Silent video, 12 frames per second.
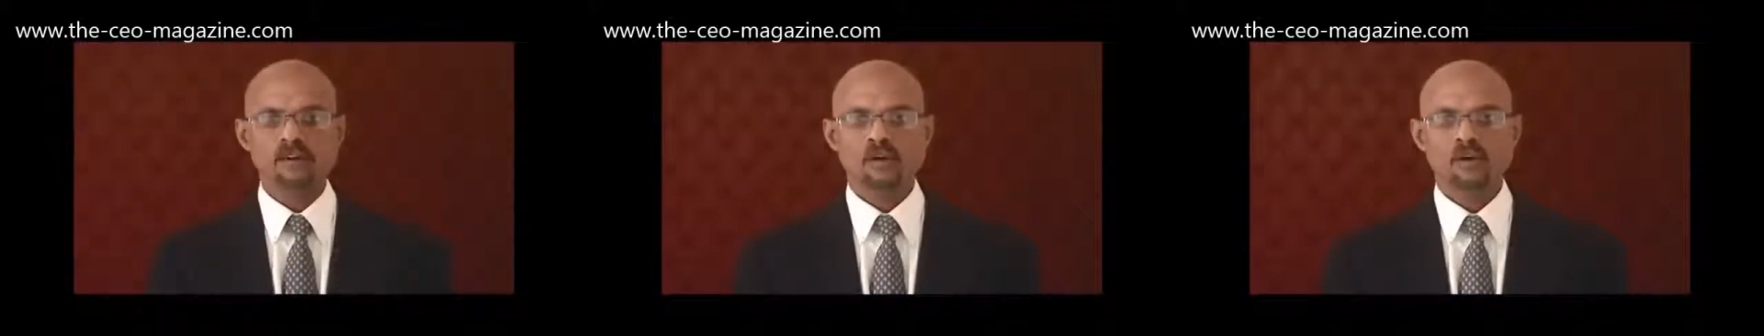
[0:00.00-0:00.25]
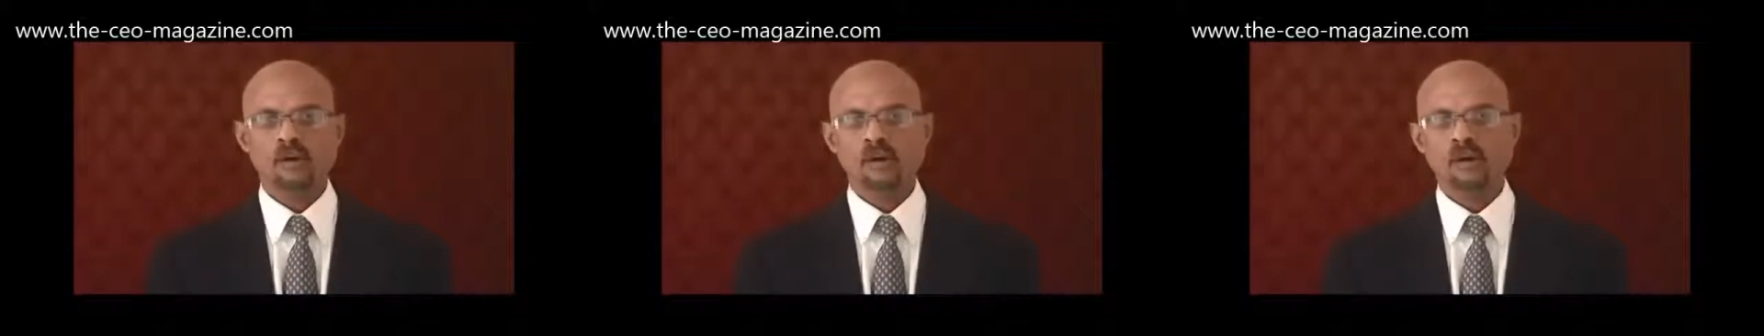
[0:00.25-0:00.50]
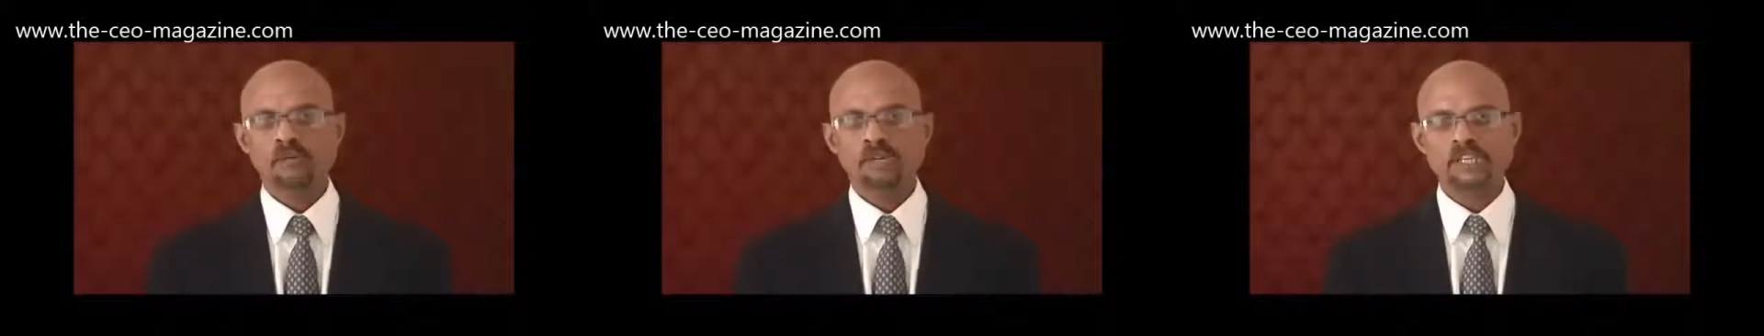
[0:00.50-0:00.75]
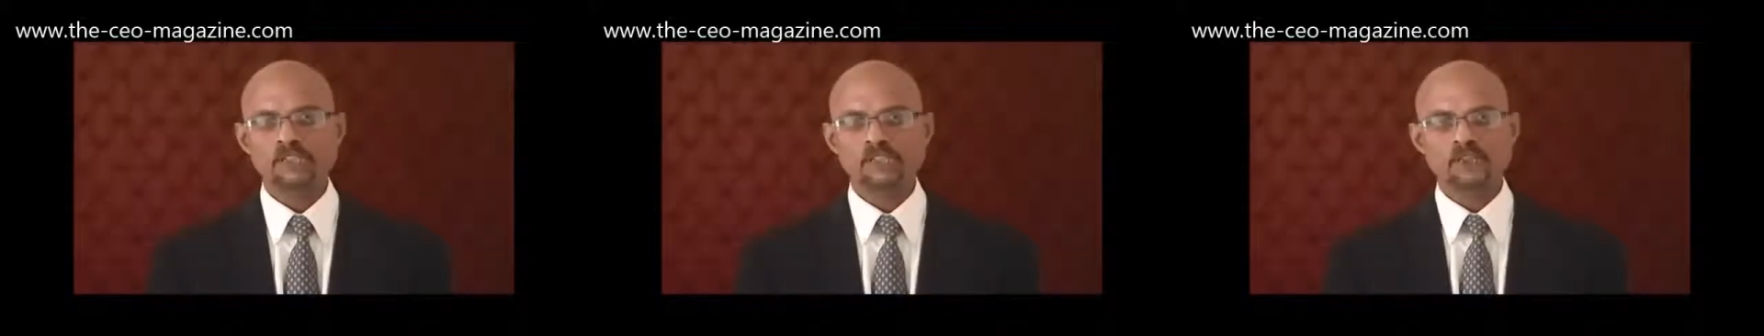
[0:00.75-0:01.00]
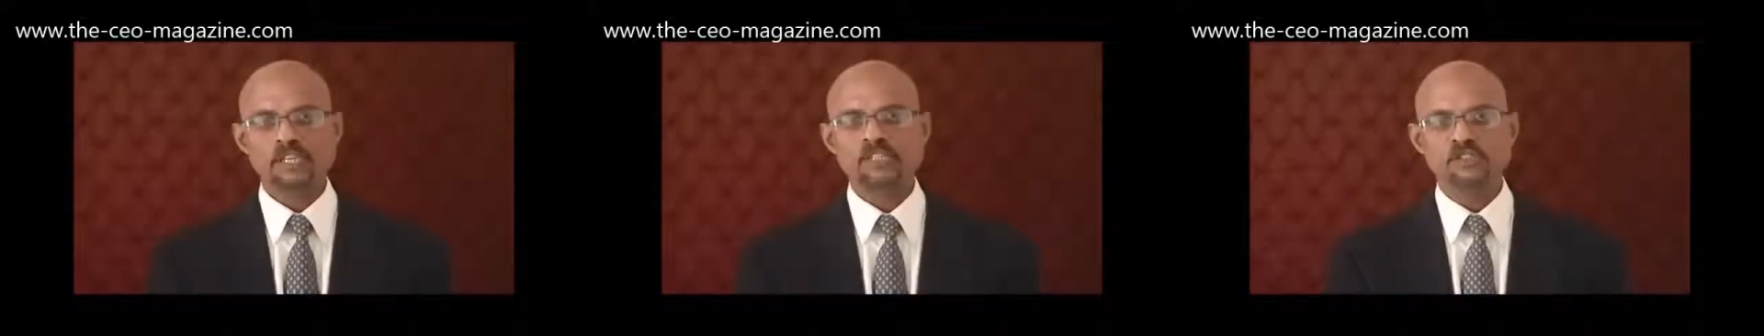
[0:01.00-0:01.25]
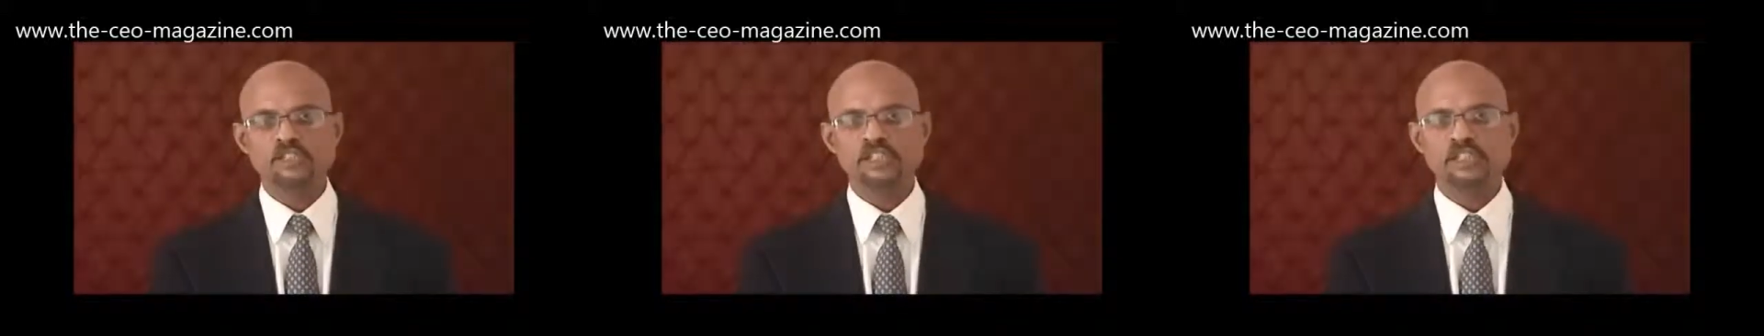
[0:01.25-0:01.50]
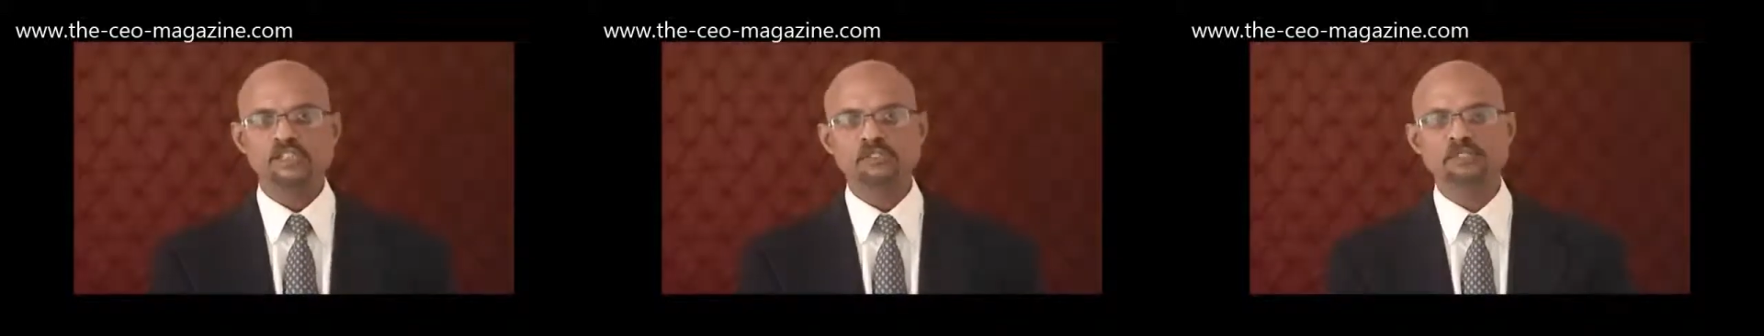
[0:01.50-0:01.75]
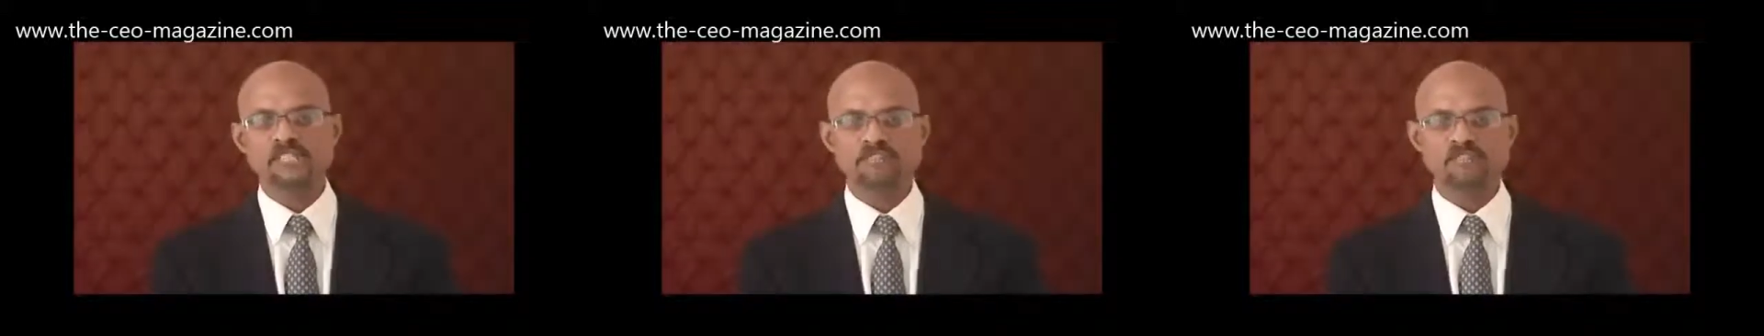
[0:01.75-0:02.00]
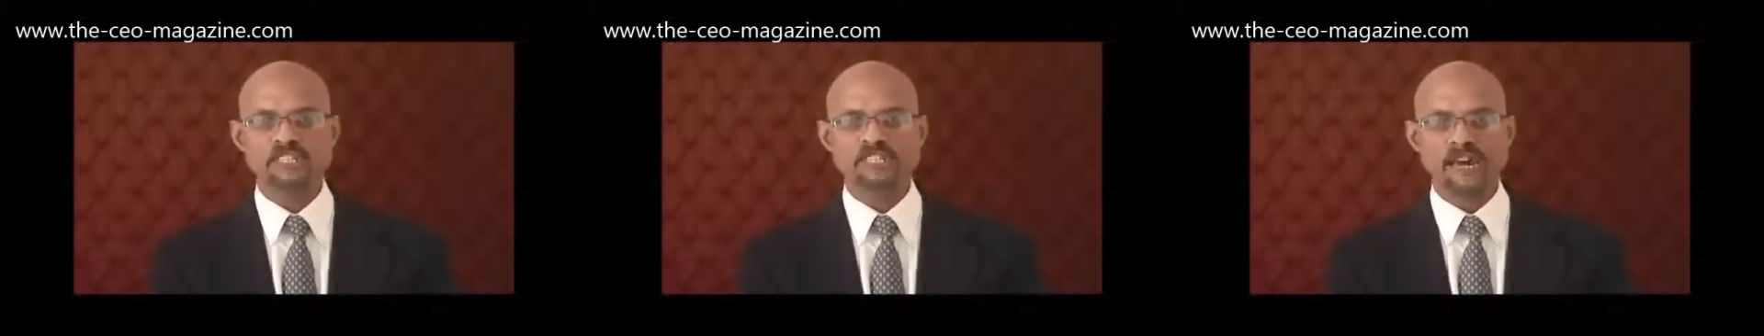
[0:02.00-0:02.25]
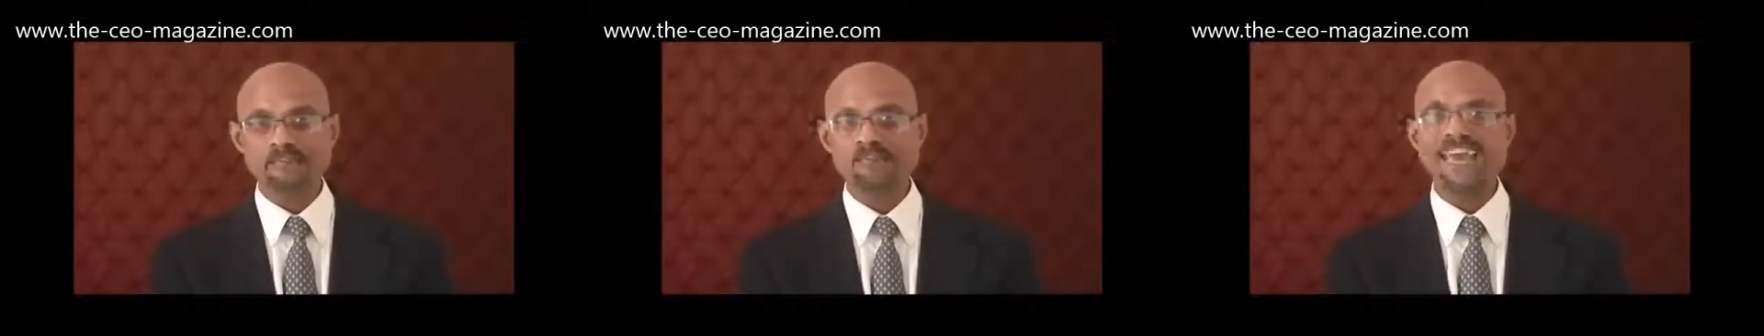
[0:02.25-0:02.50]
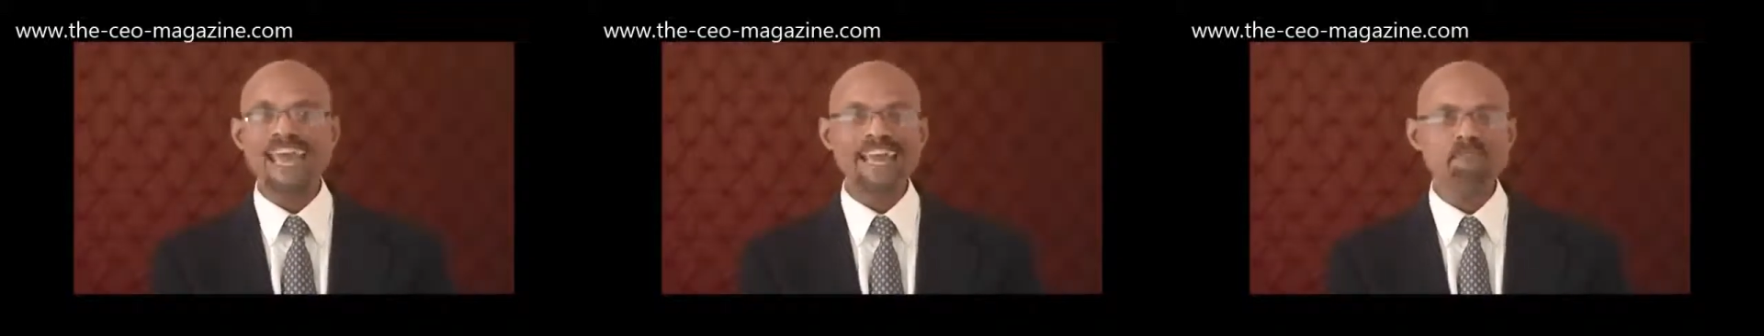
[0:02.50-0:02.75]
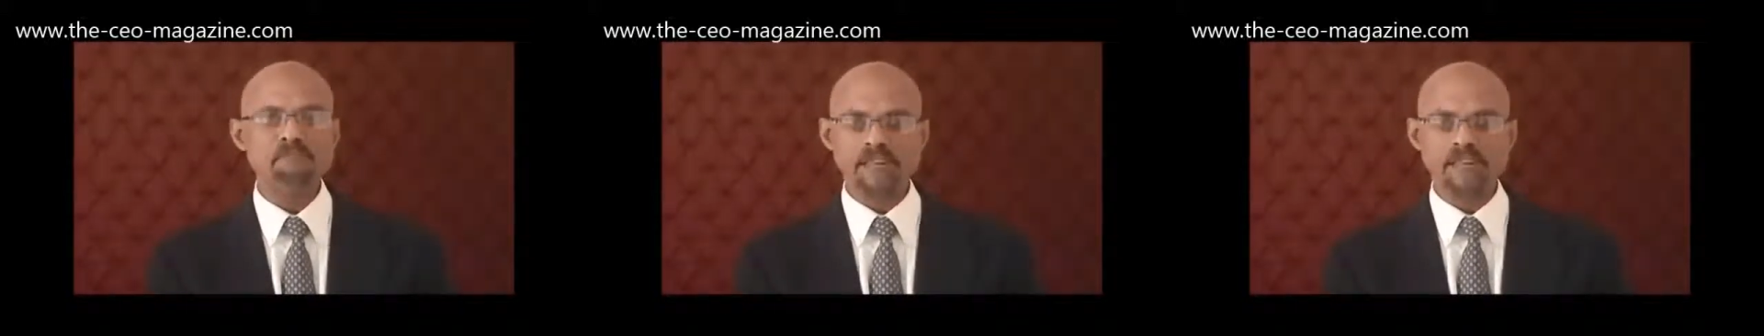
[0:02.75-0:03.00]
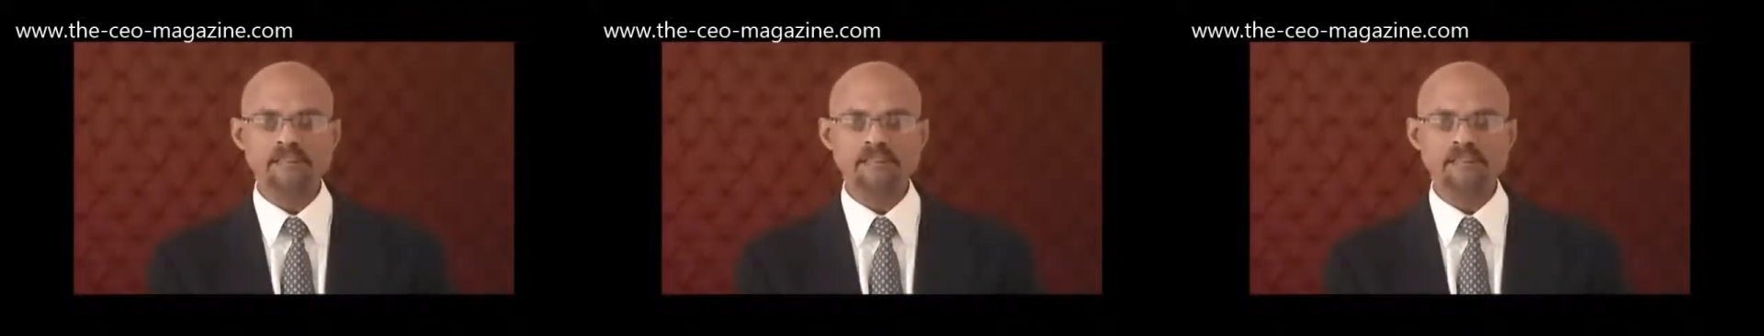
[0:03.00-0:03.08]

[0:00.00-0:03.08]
or because you said that you were saving time and money?